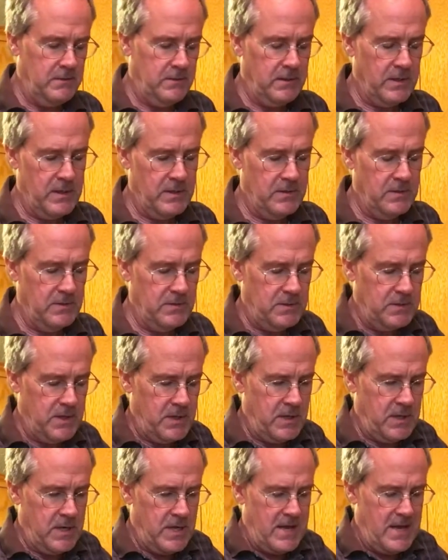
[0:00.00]
again you
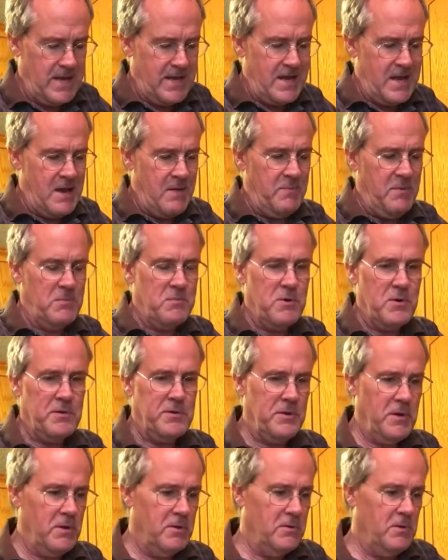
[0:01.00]
sing happy
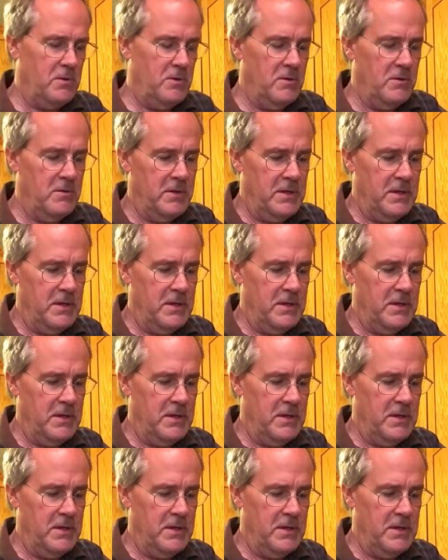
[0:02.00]
birthday to you,